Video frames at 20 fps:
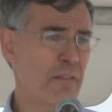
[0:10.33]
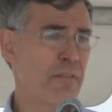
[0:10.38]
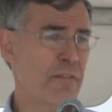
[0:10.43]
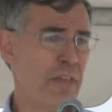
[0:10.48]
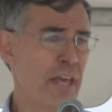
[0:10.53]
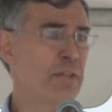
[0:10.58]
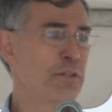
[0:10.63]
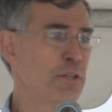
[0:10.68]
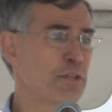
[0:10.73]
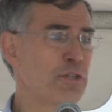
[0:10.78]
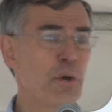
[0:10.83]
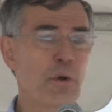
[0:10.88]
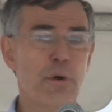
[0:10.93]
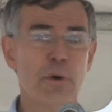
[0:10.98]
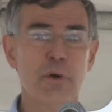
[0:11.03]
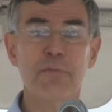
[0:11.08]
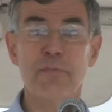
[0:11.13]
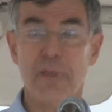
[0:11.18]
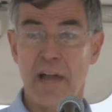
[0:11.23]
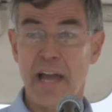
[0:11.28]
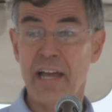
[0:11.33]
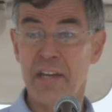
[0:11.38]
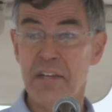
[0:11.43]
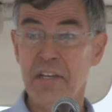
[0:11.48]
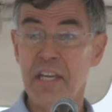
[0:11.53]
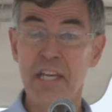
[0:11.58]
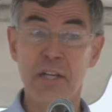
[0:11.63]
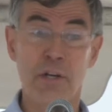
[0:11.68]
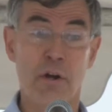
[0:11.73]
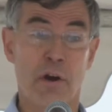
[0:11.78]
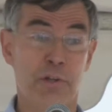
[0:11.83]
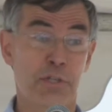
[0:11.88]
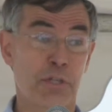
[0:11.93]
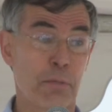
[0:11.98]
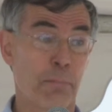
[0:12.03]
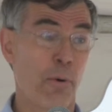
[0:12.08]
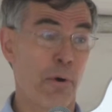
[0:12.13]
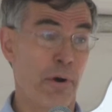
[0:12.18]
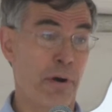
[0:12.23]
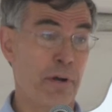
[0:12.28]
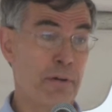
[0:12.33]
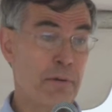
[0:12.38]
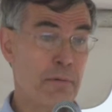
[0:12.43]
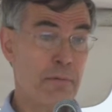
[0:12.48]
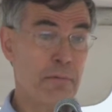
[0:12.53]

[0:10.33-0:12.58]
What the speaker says: They deserve and need our support.